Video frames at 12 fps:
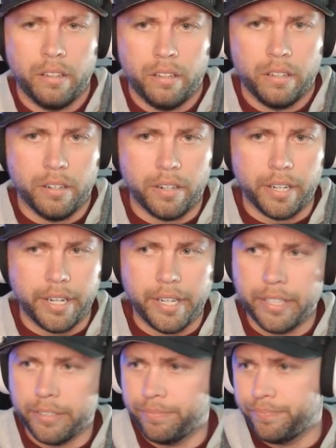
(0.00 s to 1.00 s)

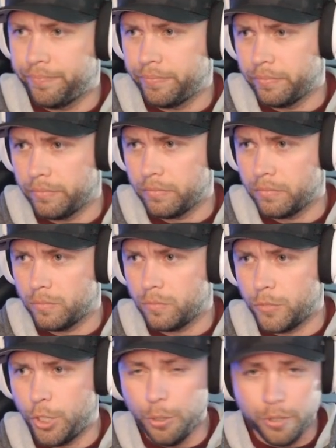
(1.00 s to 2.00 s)
Okay.
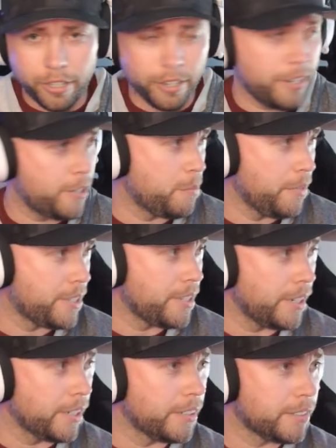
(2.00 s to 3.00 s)
2 cards missing.